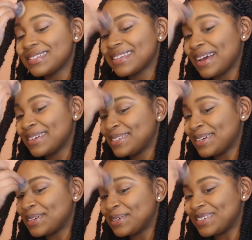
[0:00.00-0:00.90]

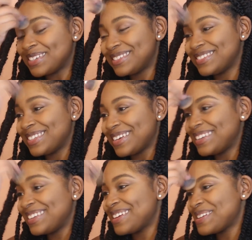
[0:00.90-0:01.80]
eyeshadow is
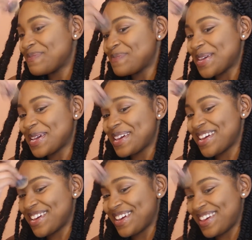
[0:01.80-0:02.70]
sending
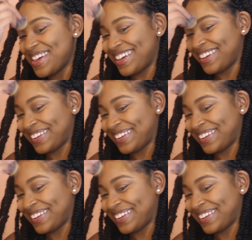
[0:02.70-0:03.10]
me.